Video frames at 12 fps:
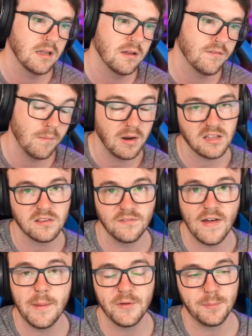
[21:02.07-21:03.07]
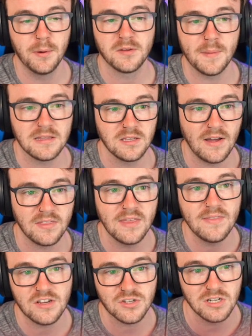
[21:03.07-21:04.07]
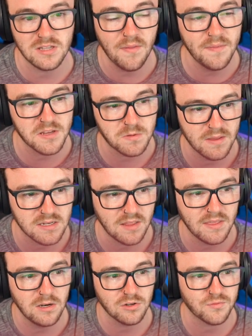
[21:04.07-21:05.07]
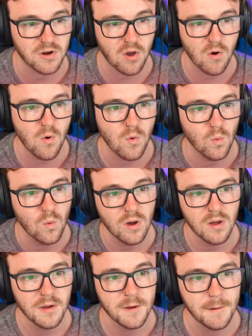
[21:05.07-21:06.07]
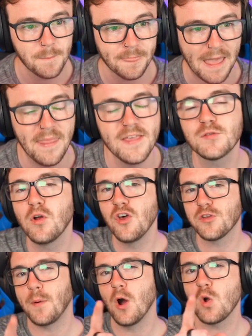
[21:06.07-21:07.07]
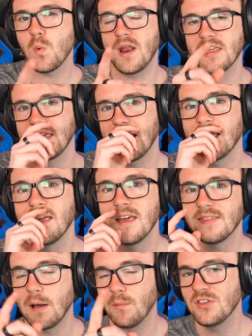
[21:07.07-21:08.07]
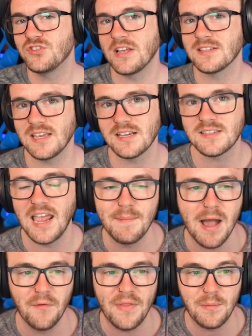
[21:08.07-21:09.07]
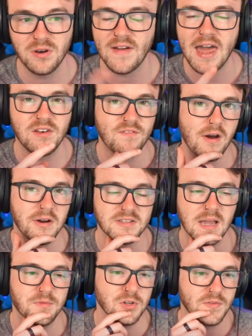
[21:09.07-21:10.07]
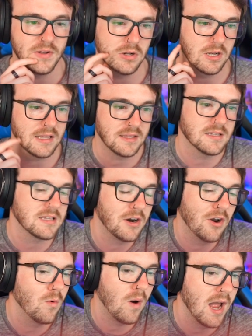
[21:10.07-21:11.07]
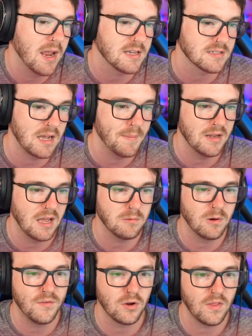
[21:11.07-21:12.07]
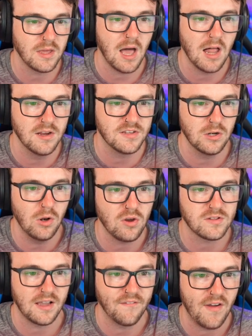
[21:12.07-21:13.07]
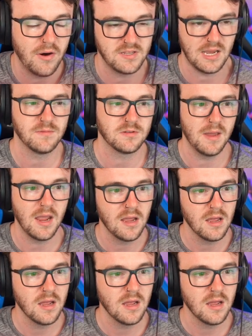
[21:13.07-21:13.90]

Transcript: from like a developer's perspective, I think they should have done this with it because I think it looks really cool. And this is one of those Pokemon, I think, that when Gen 6 came out, they would have added Fairy type to if it looked like this. I don't know why, because I mean, like, well, if you look at the colors, it looks like a Fairy type to me.